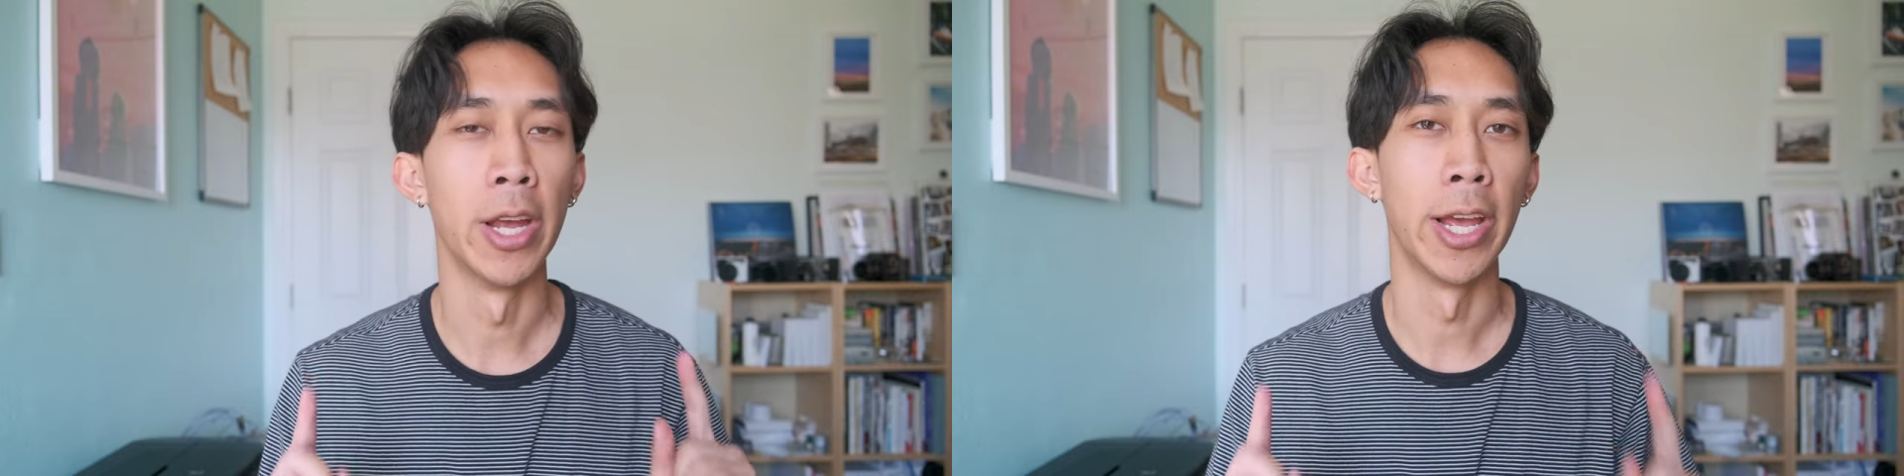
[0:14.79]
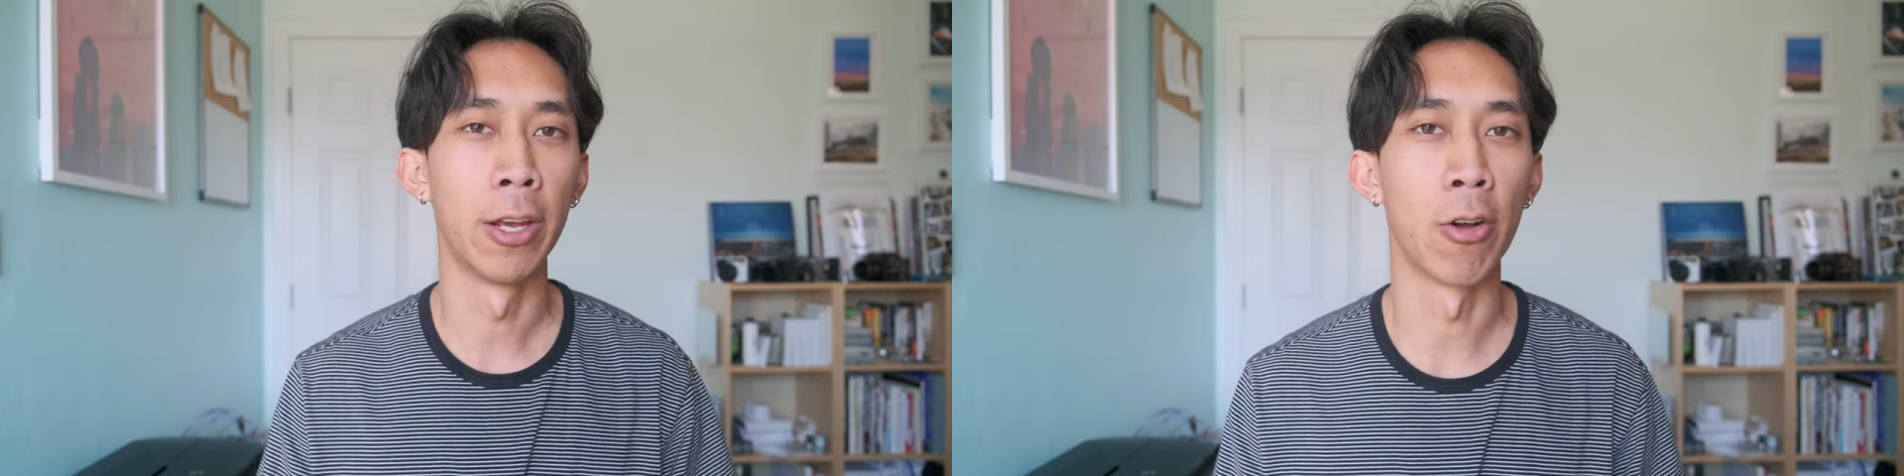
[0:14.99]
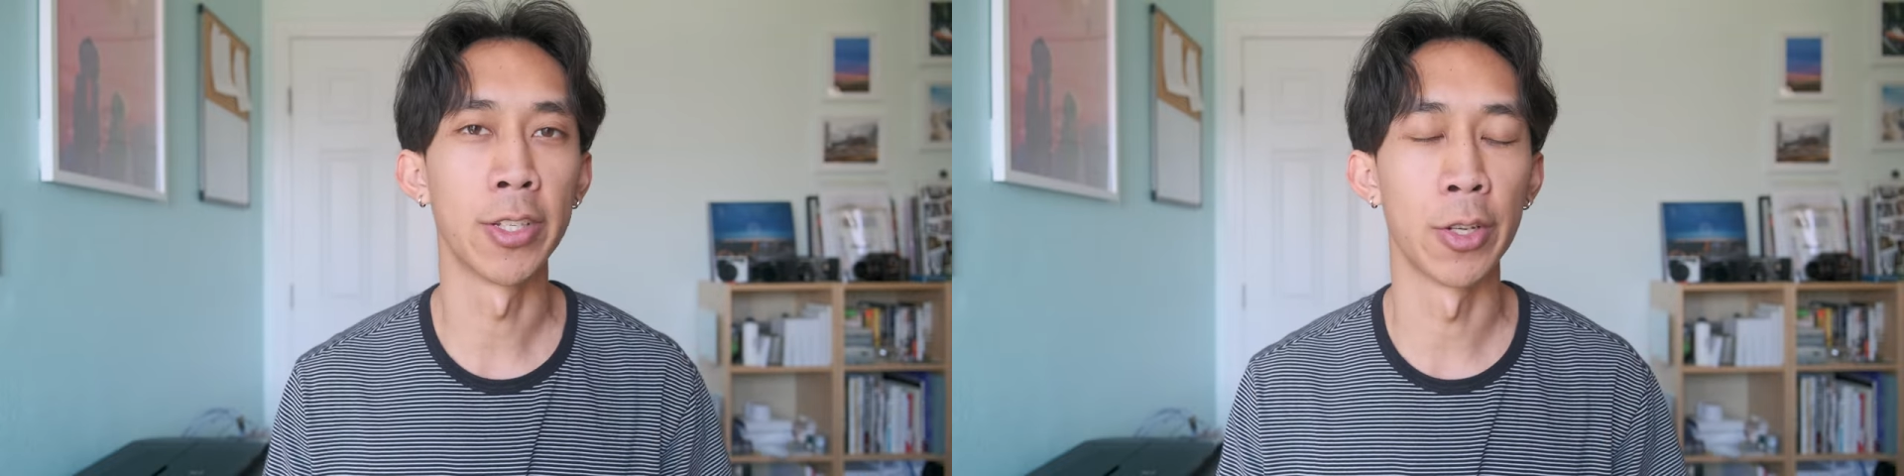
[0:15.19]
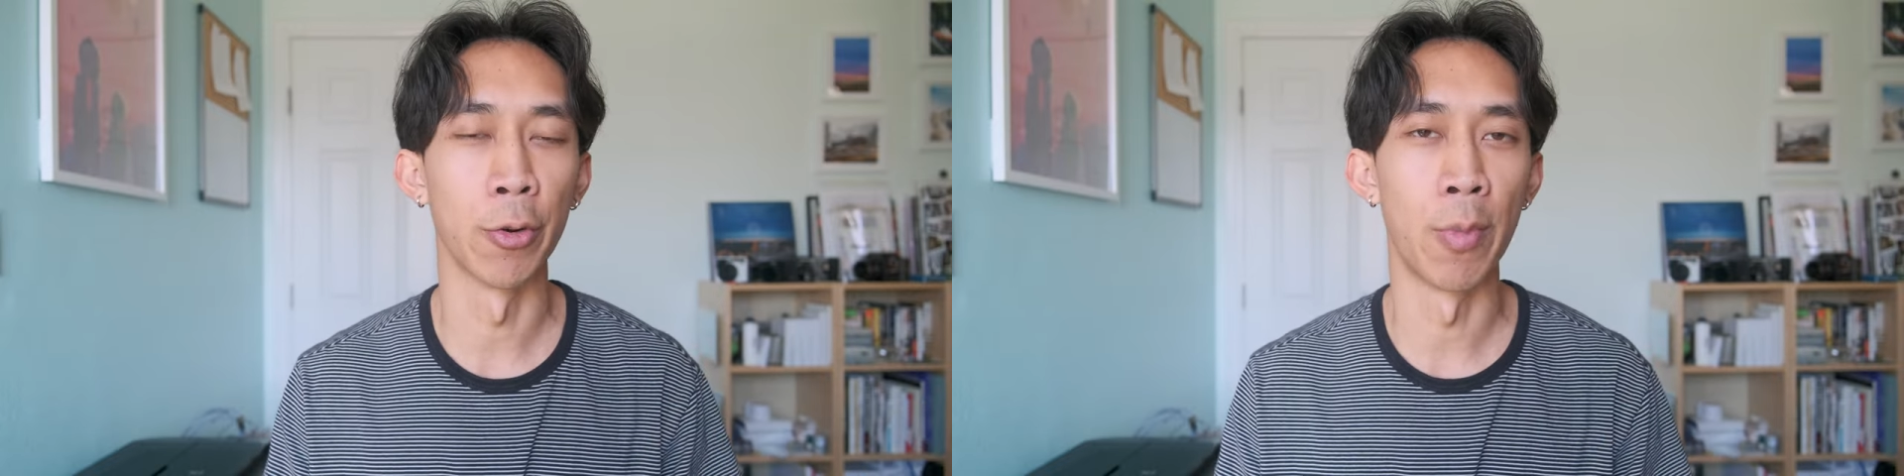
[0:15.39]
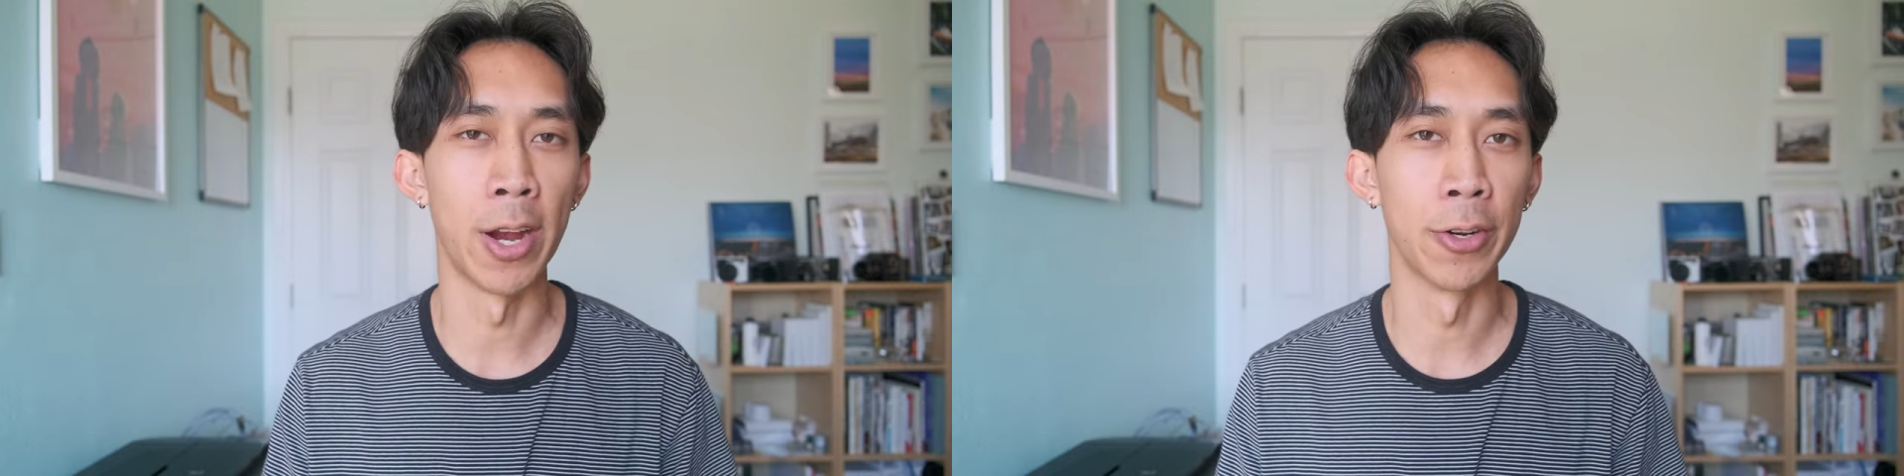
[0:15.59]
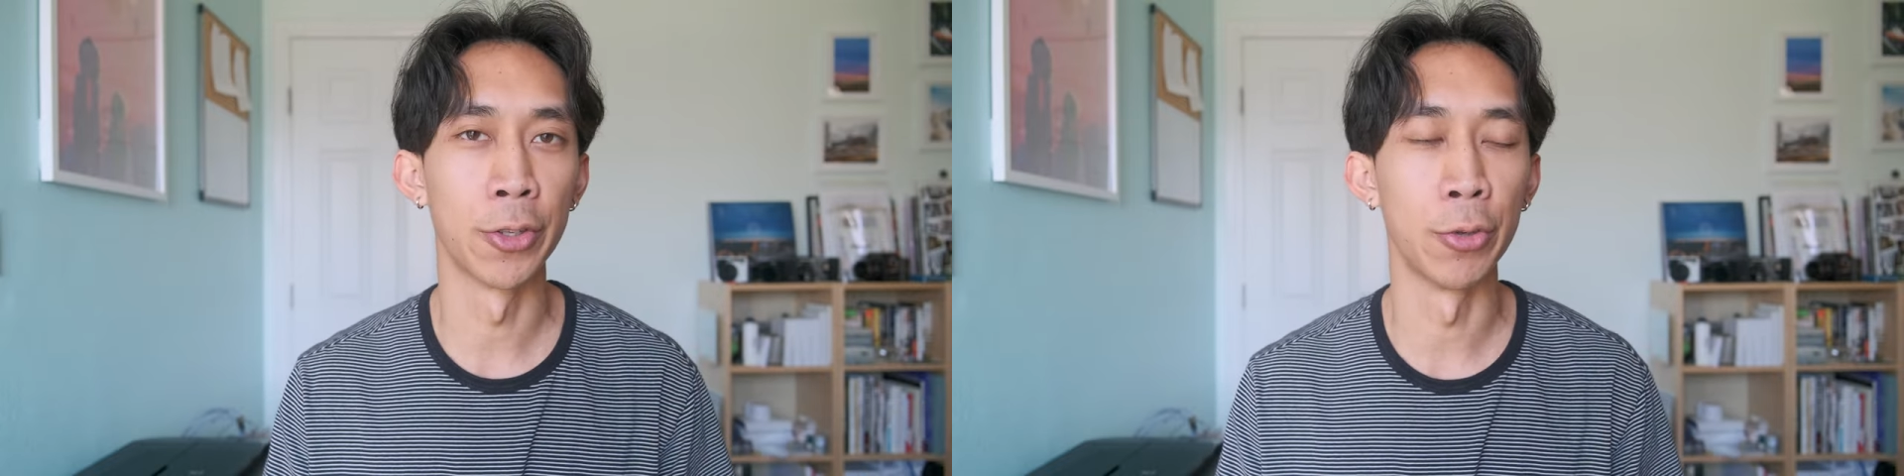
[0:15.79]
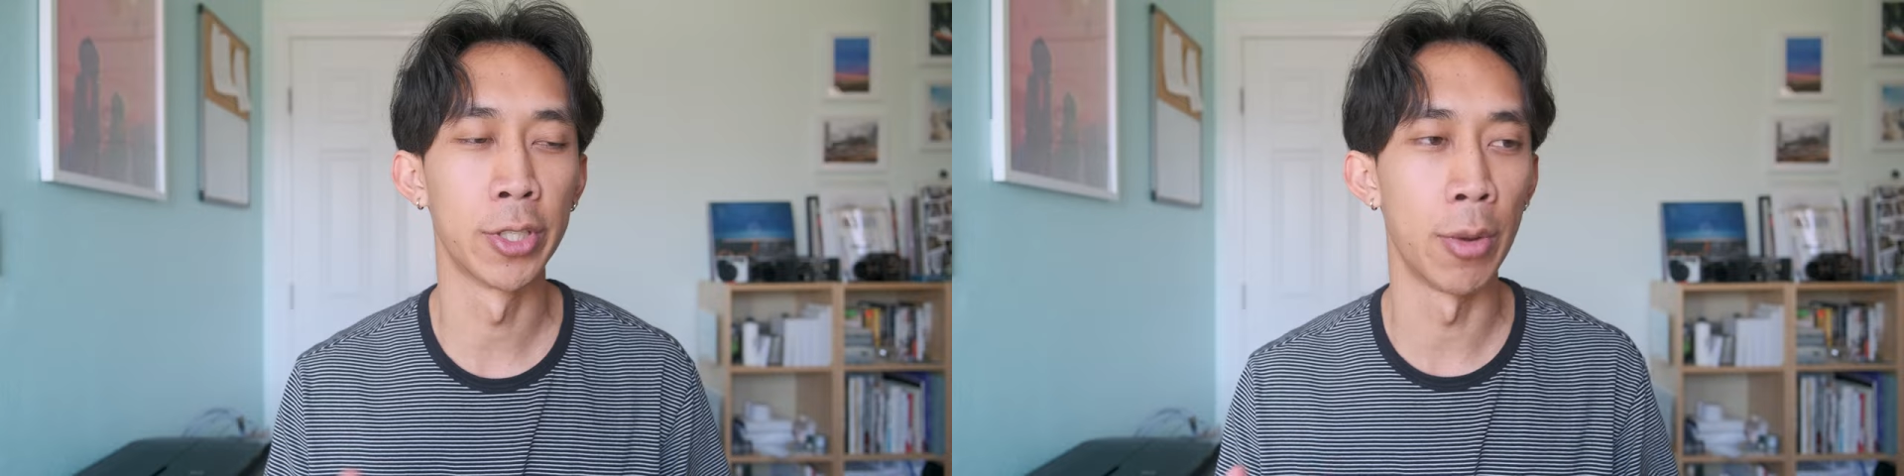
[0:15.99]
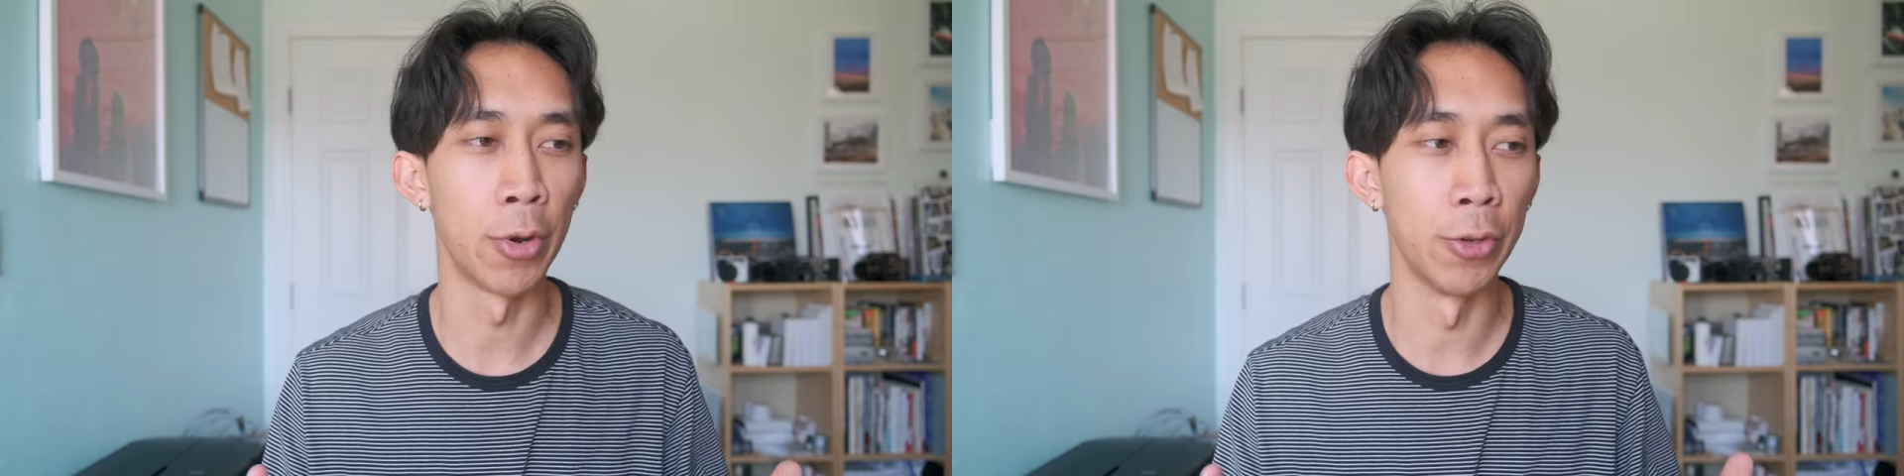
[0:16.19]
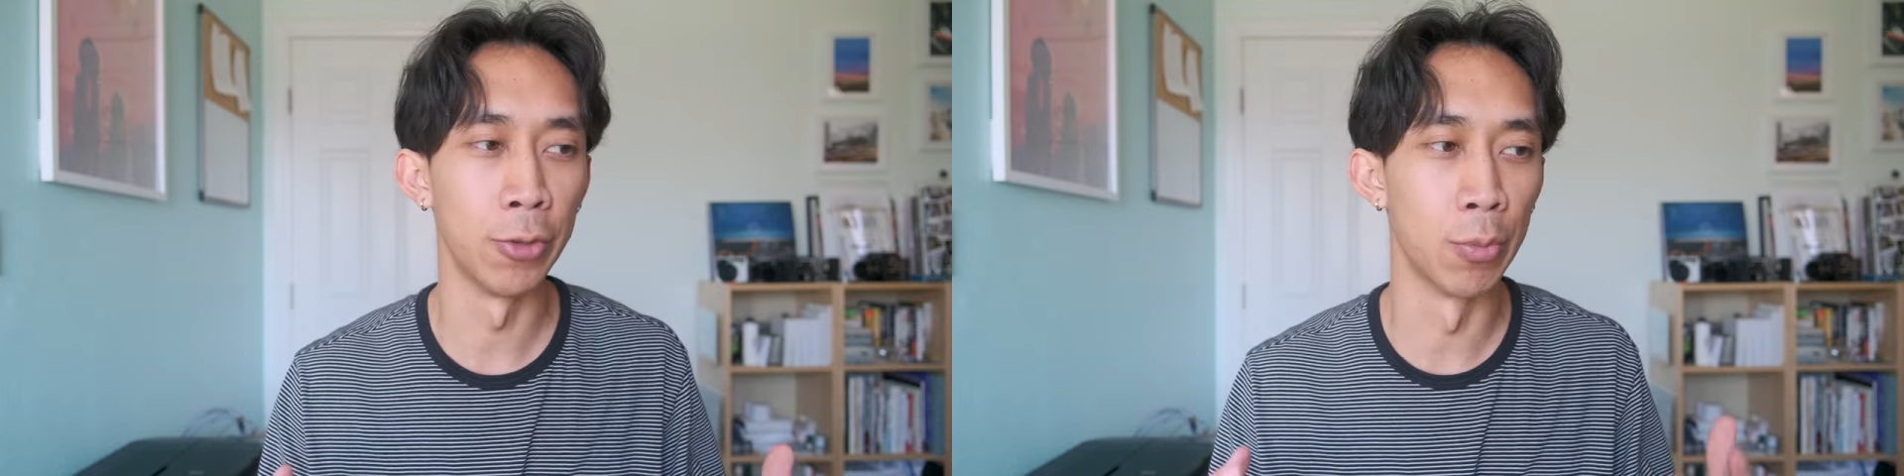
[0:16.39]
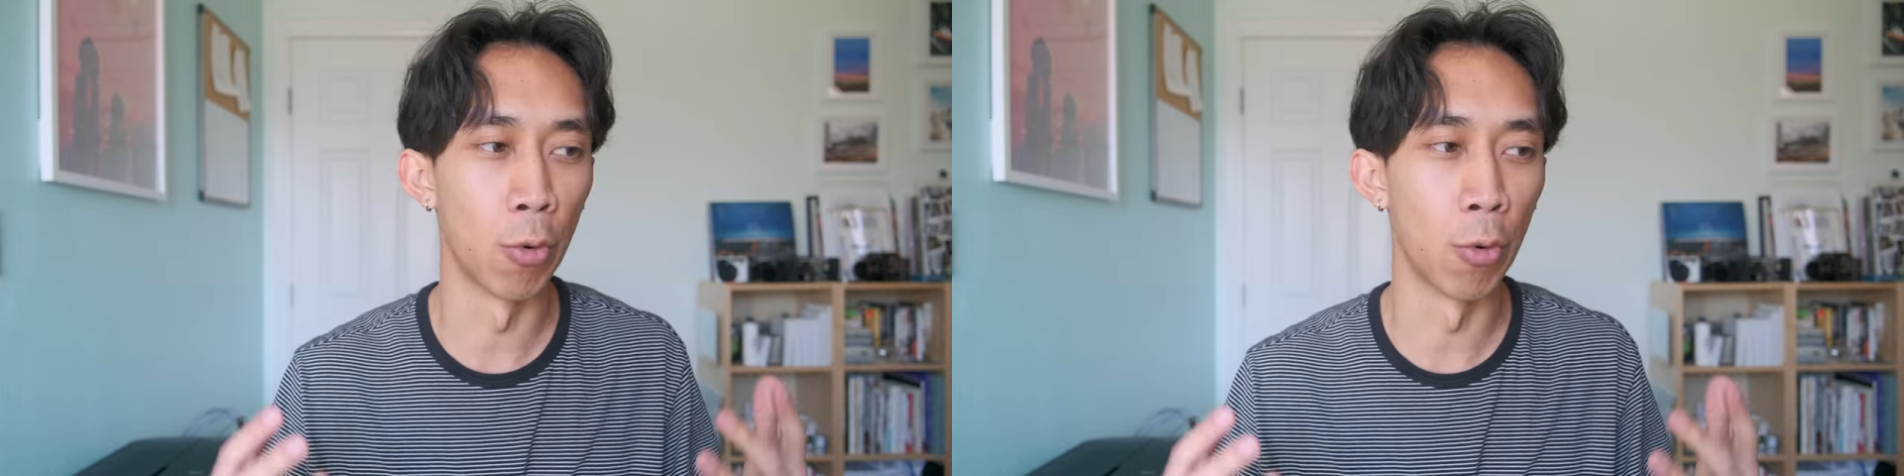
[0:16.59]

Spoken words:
a constant reminder to someone who's